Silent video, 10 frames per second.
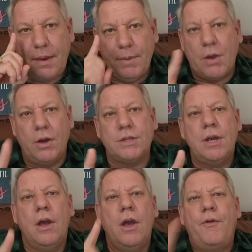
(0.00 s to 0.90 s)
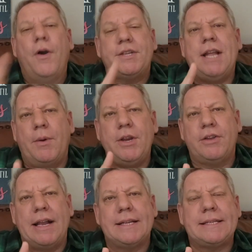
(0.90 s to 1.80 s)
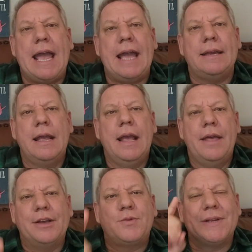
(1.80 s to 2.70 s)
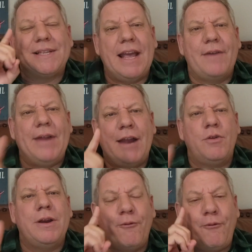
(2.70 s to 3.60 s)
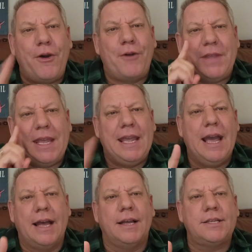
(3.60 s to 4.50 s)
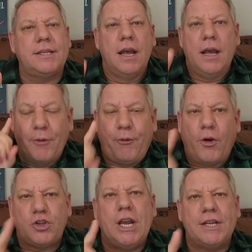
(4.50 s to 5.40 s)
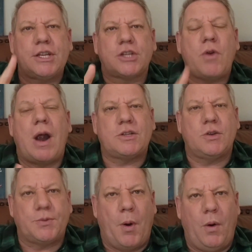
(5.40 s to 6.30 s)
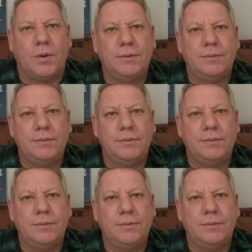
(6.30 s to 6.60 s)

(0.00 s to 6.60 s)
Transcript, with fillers: Because firstly I want you to understand this was 750 years before Jesus Christ was born.